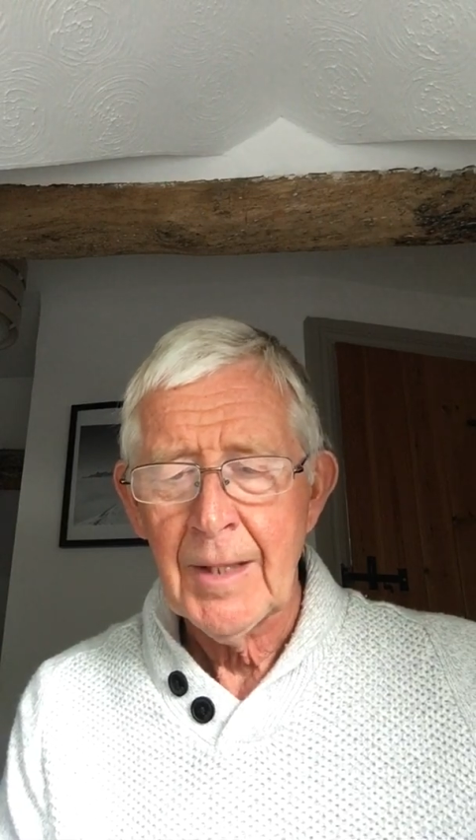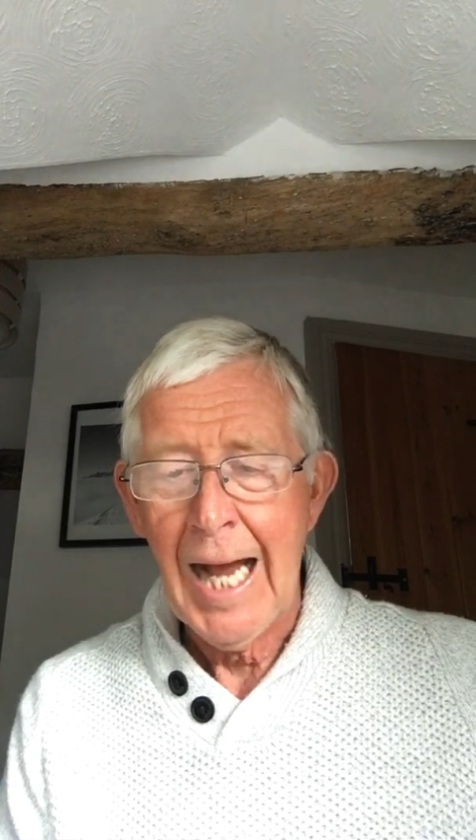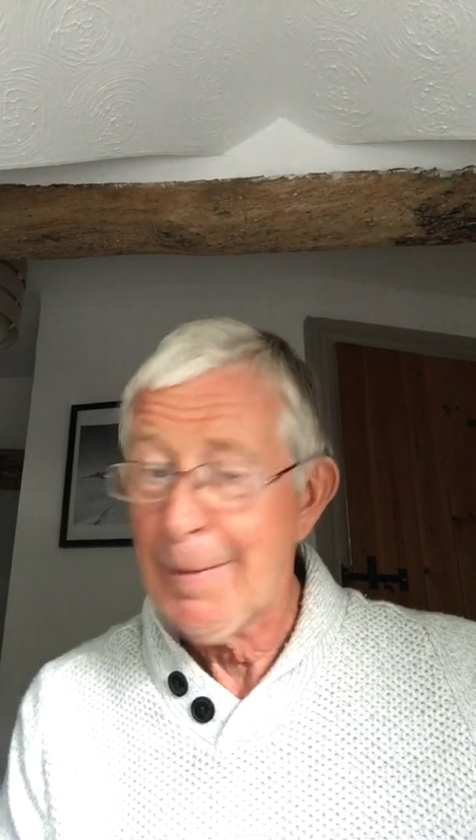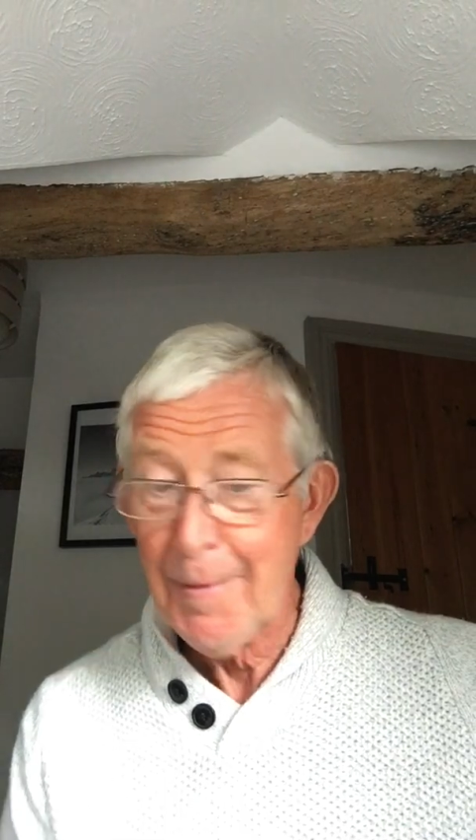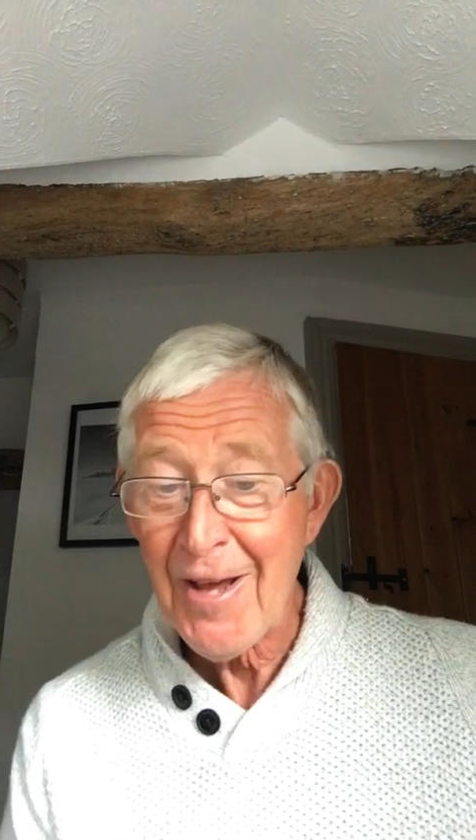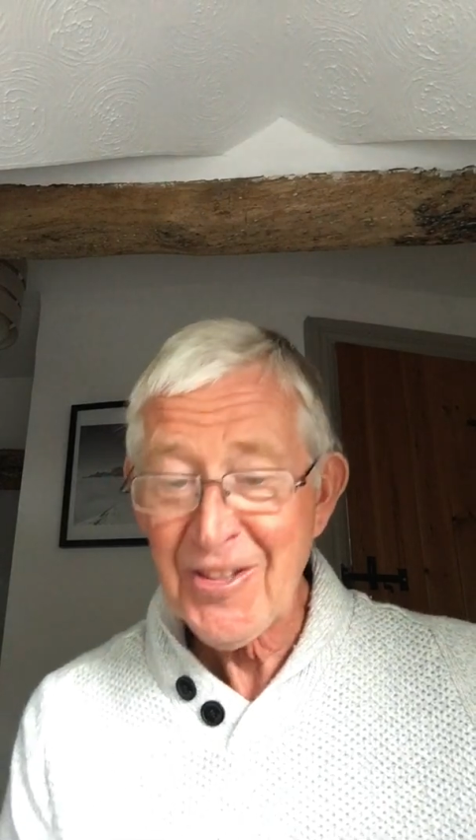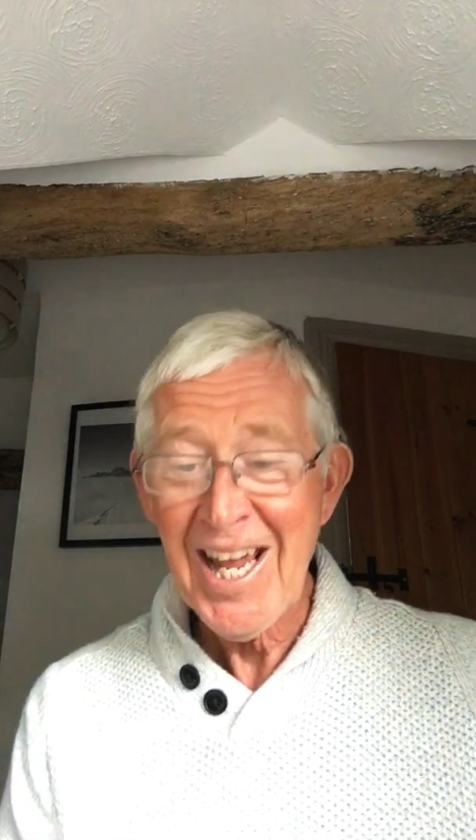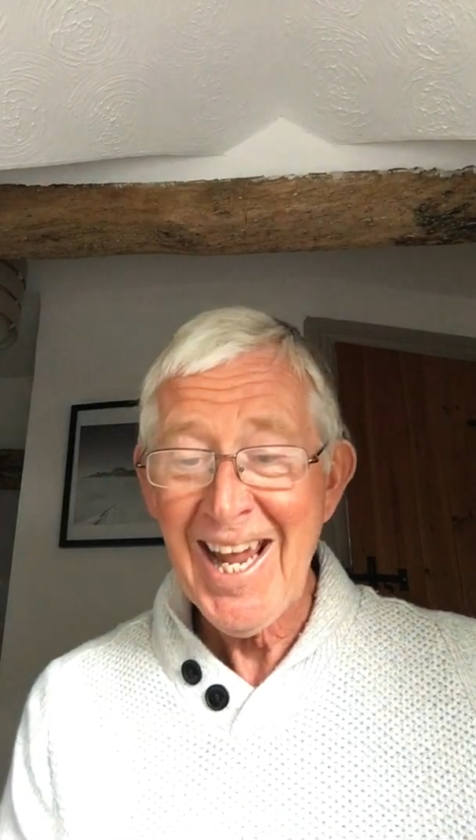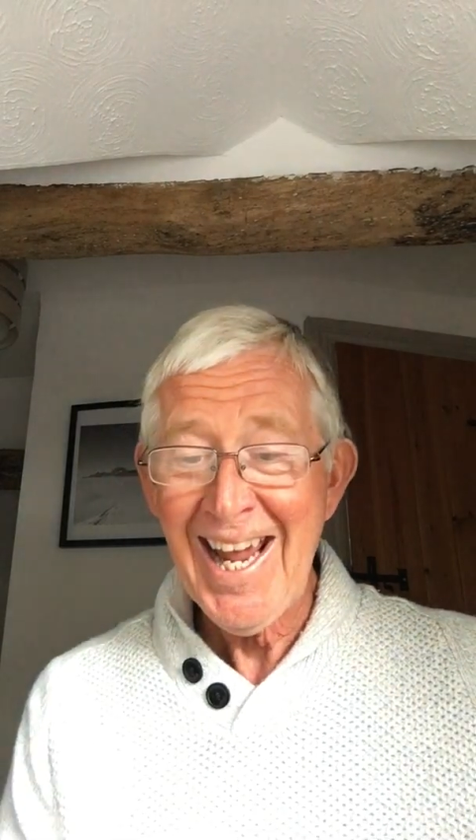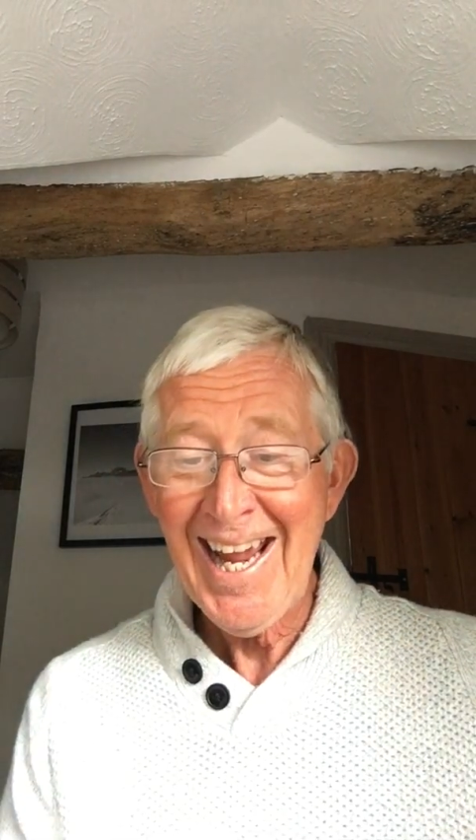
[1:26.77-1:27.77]
Happy
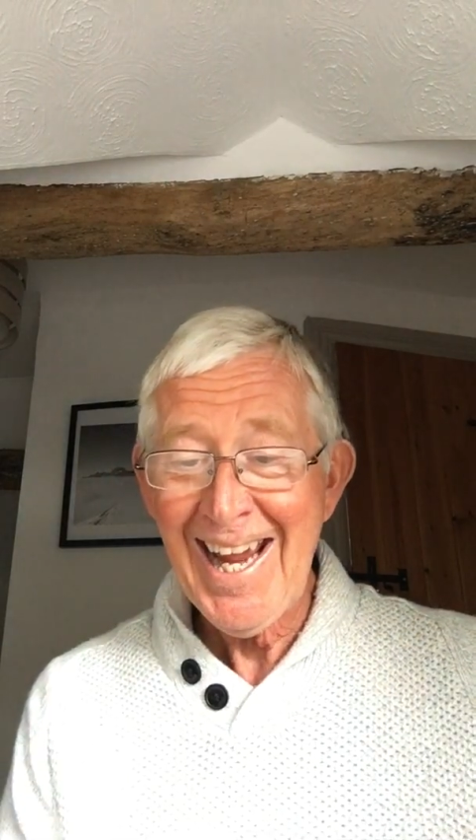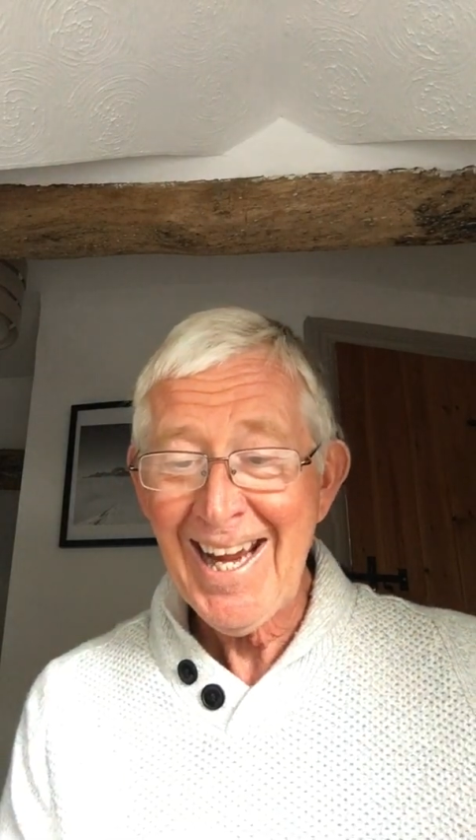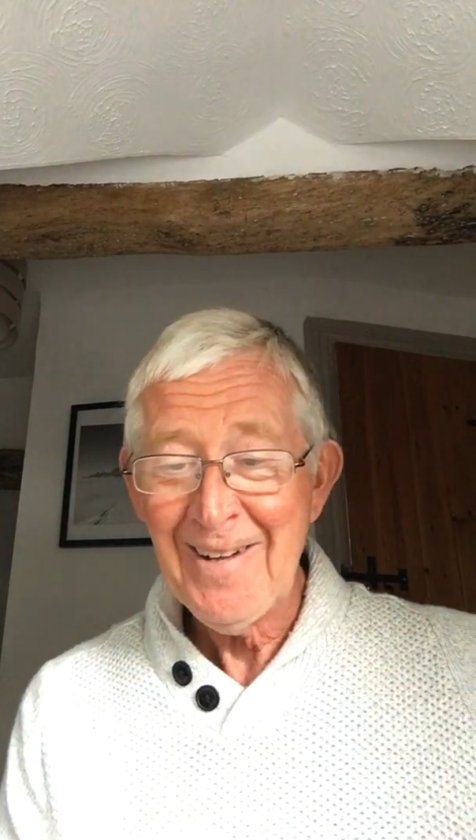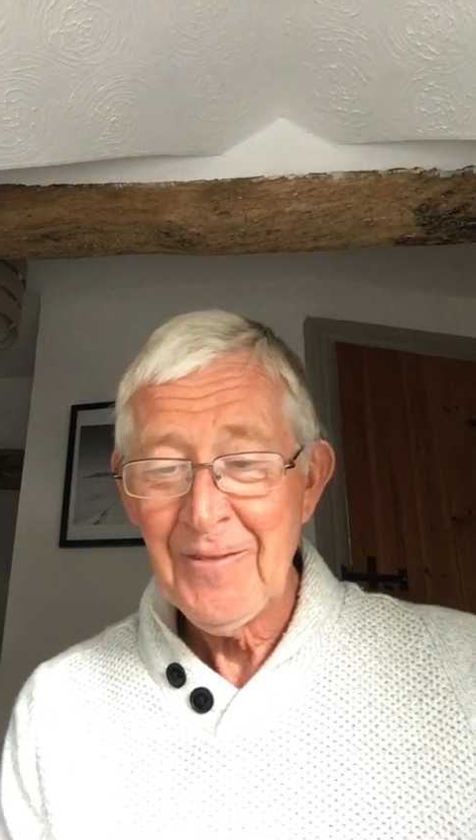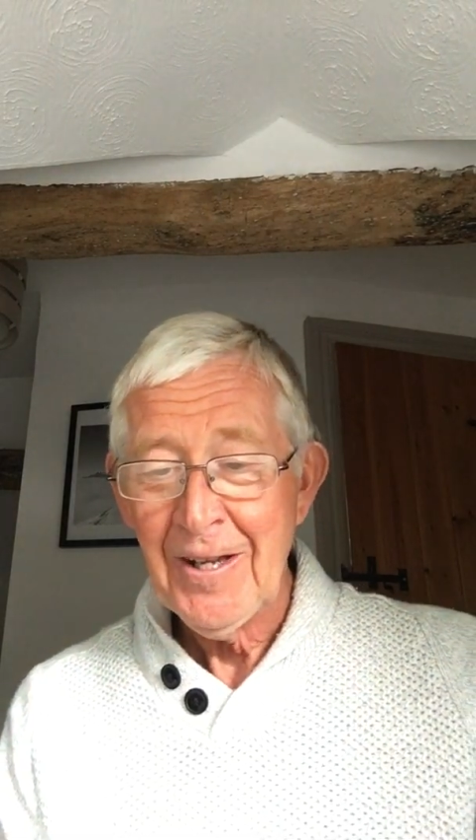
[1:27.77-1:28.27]
birthday!